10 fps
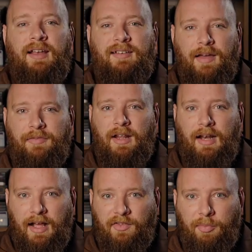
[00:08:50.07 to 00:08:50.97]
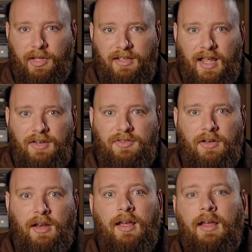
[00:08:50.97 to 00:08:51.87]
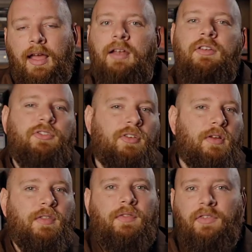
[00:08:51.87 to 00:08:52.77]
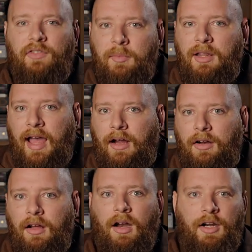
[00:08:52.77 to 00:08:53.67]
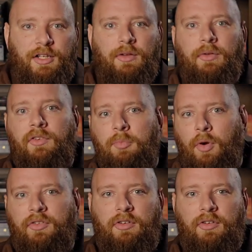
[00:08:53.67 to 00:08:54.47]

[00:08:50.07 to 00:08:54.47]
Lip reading: indefinite exploitation and ensure that the simulacra are used more